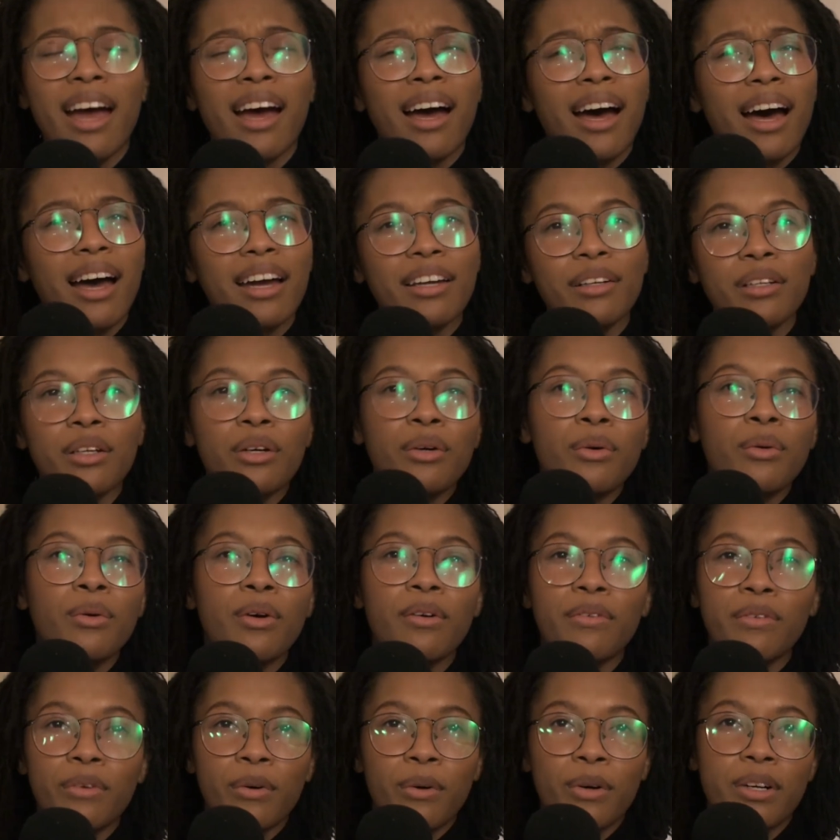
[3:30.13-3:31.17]
I know,
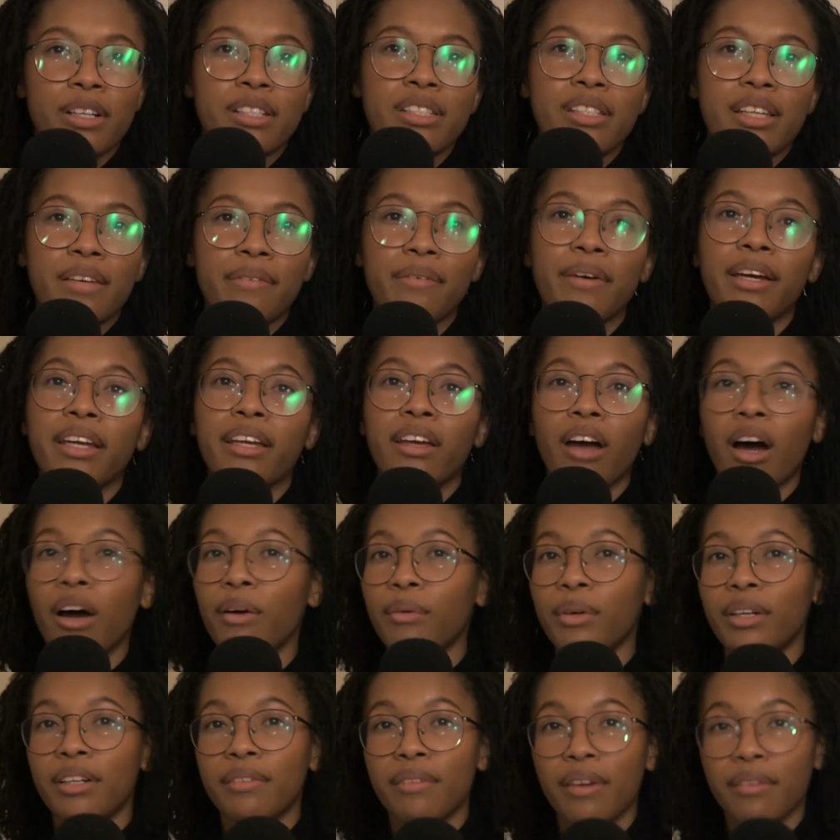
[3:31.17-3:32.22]
of course, if I got
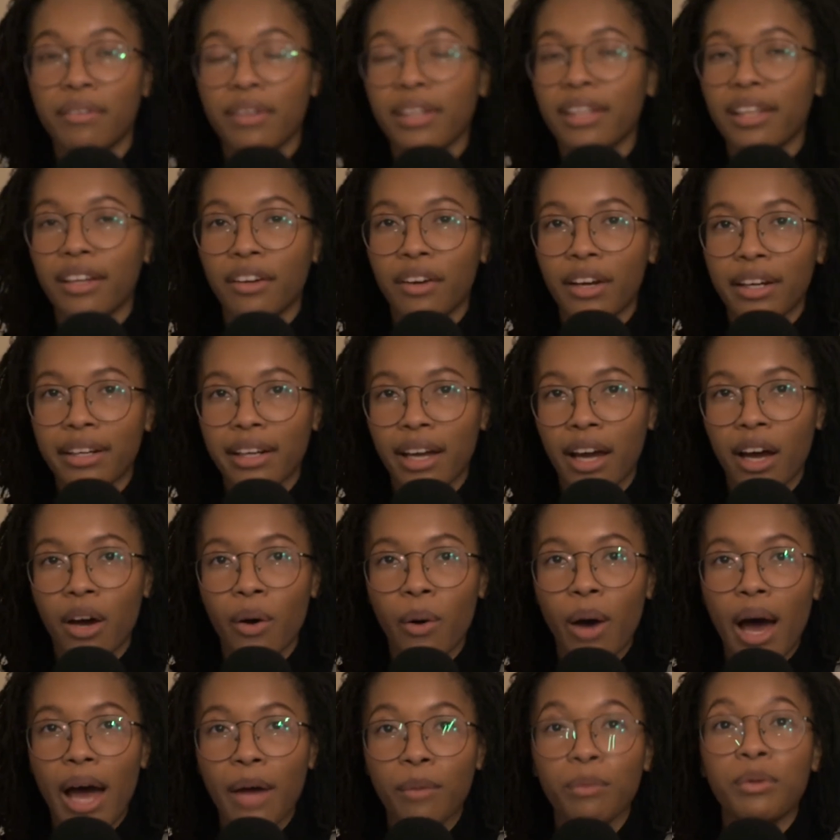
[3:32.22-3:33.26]
rid of everything right
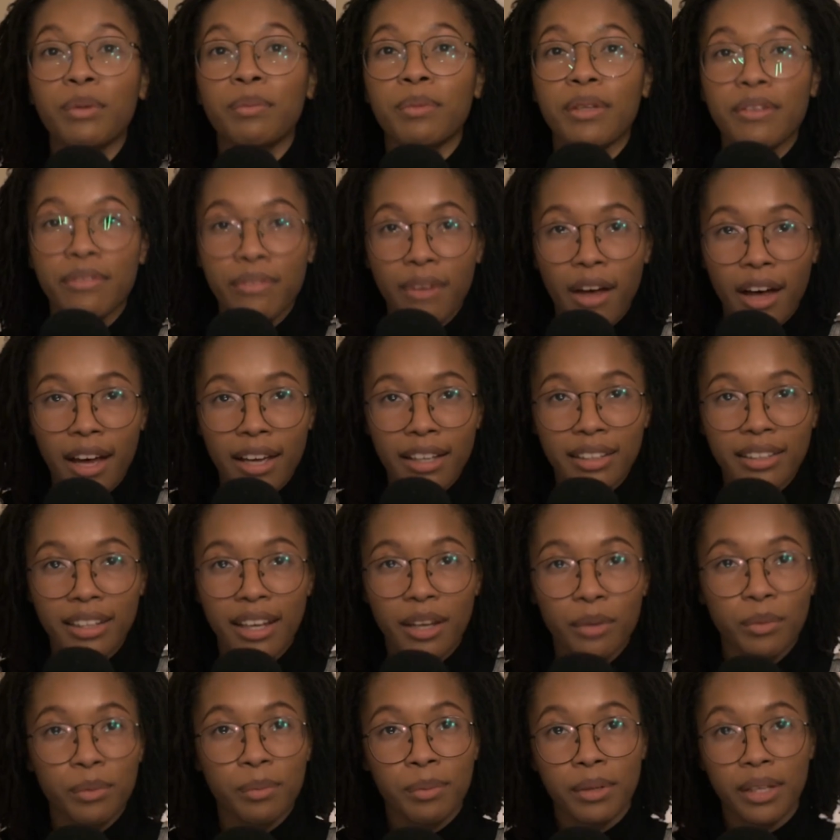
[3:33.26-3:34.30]
now, I would be fine.
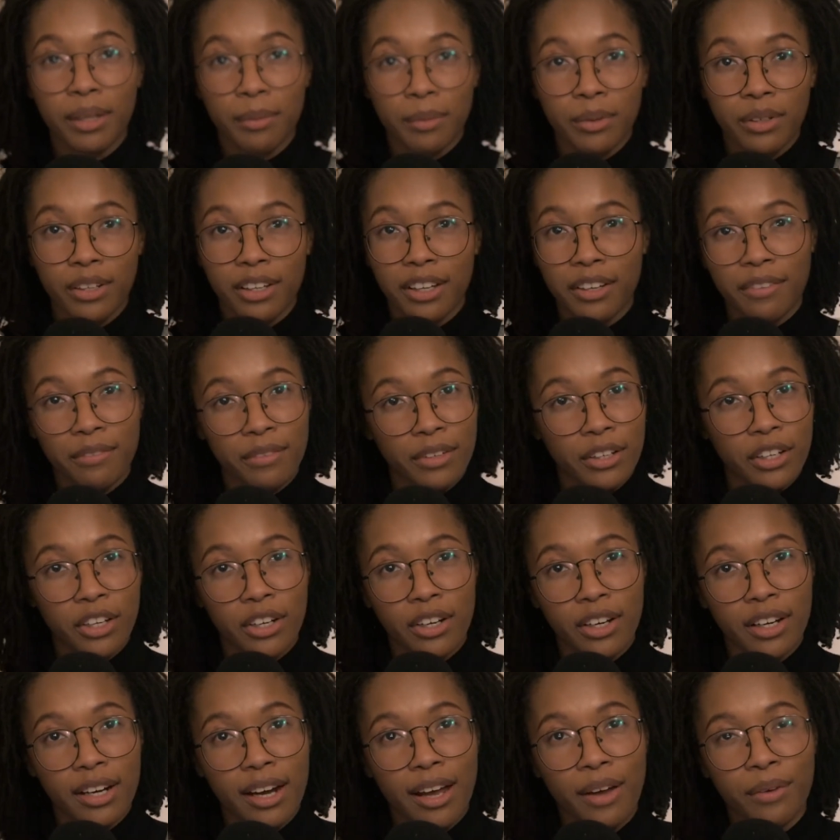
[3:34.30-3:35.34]
I would be able to like
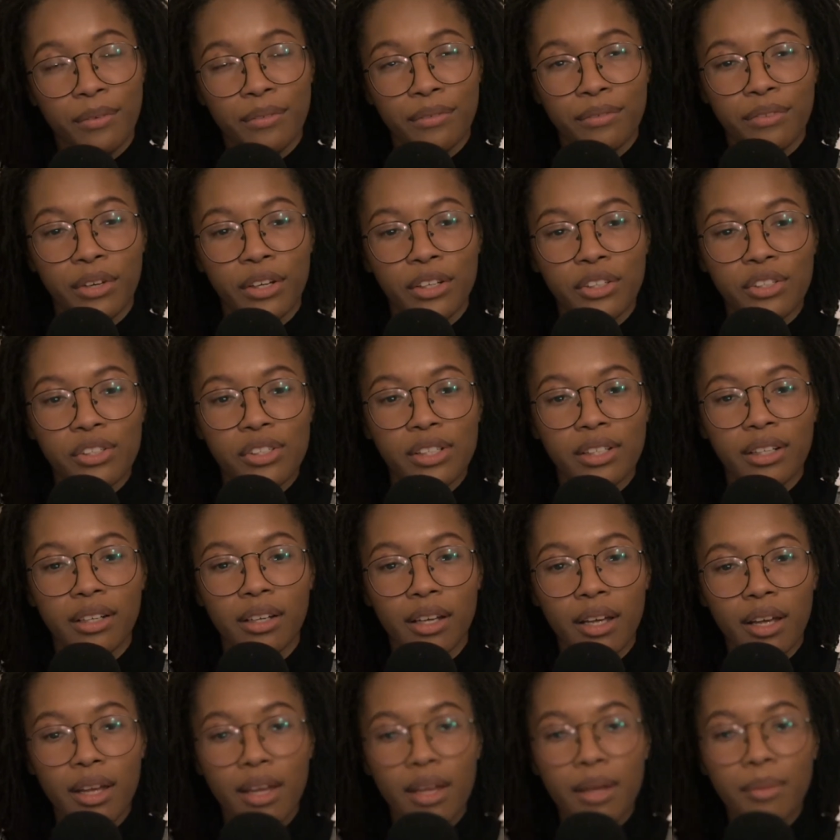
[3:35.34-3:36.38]
figure it out and function.
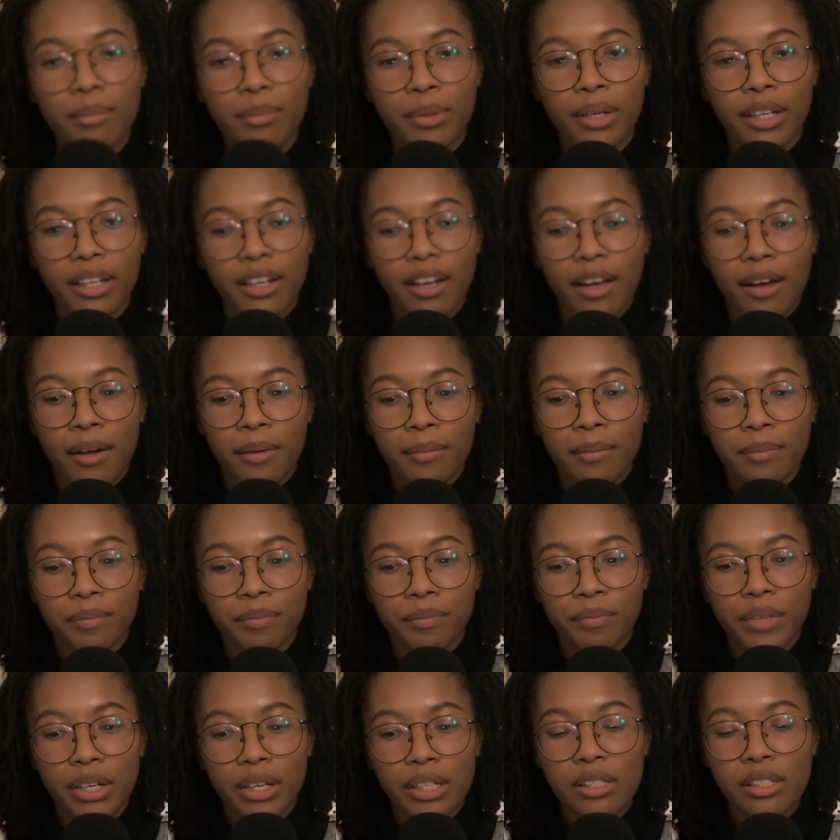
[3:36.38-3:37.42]
But
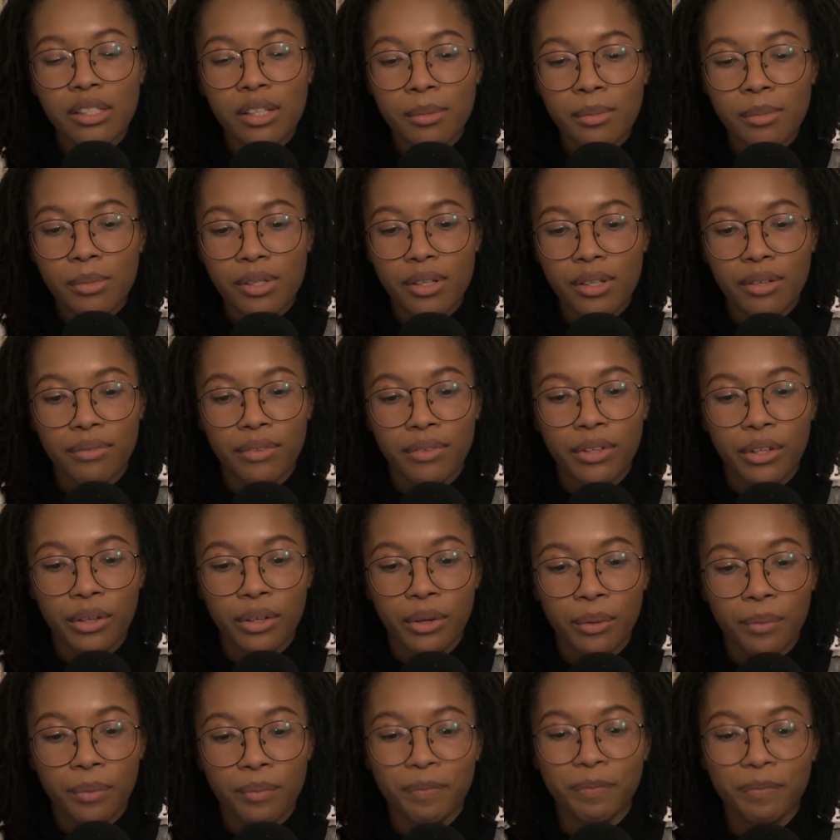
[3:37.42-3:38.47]
in terms of, you
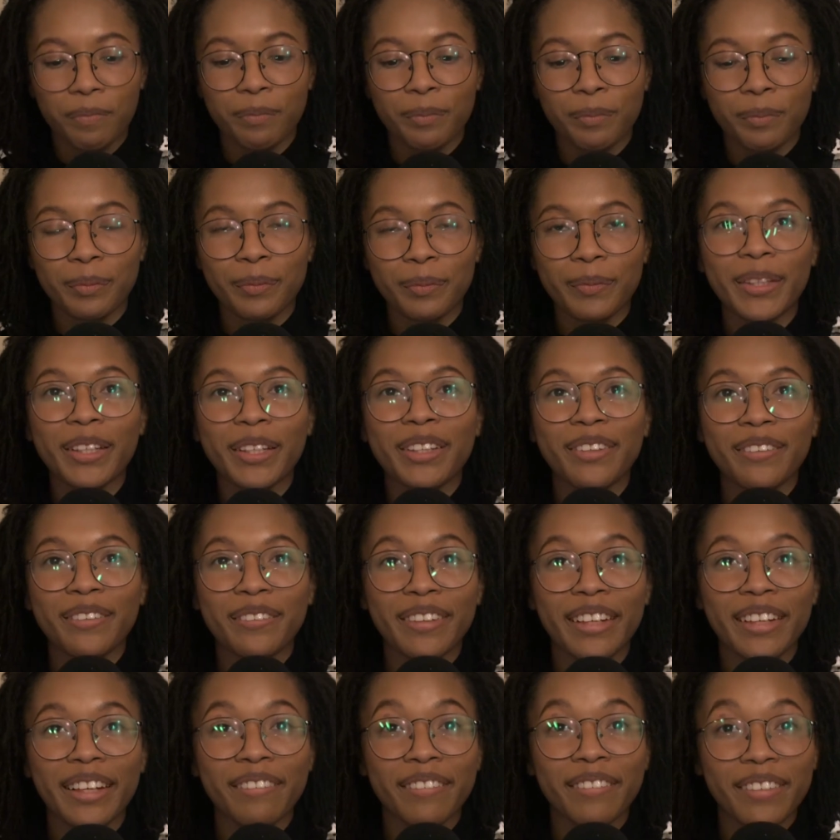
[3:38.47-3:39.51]
know,
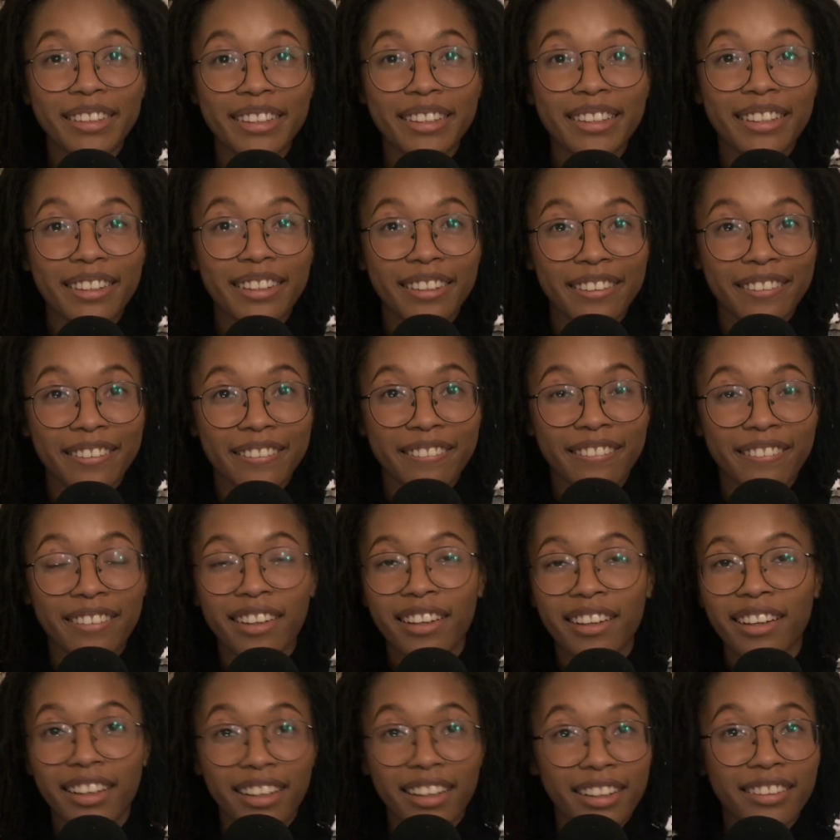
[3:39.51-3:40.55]
what I want to do,
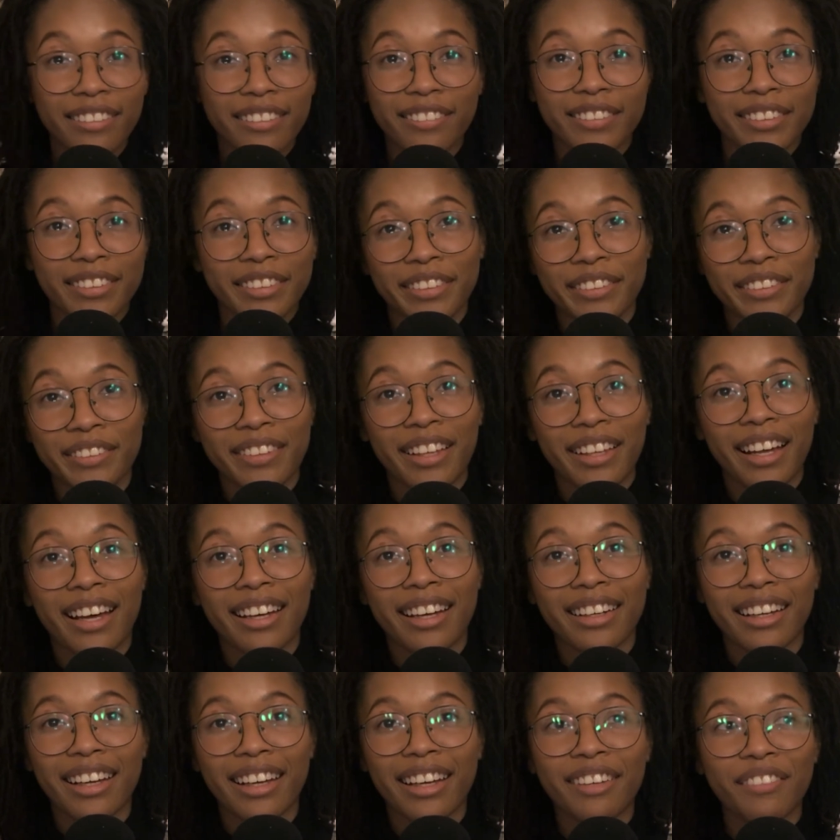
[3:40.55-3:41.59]
I don't want to do
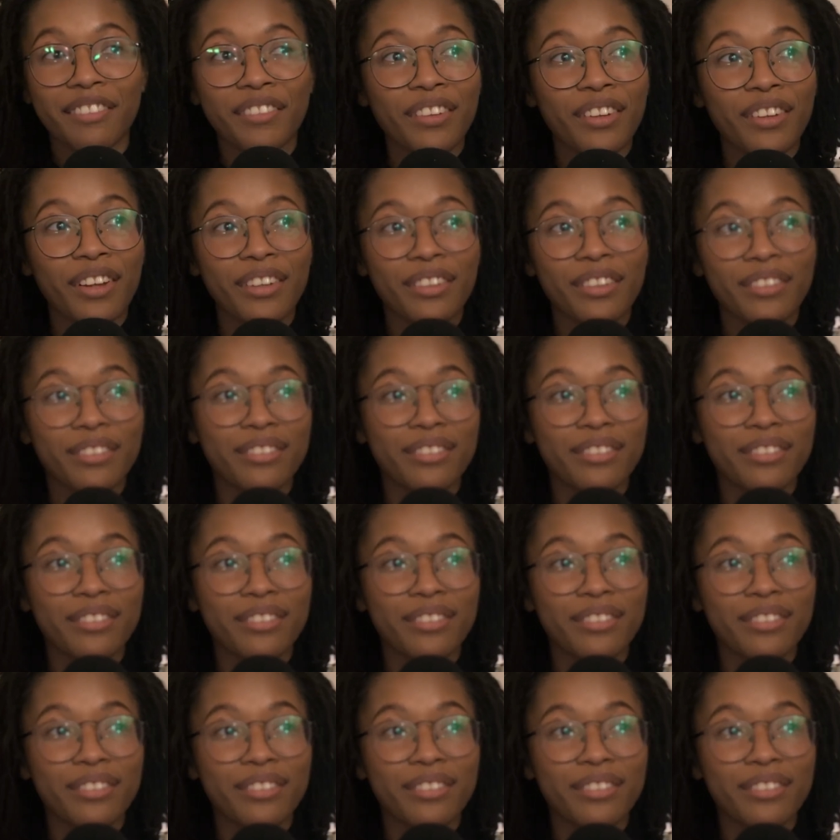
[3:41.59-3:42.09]
that. I have a lot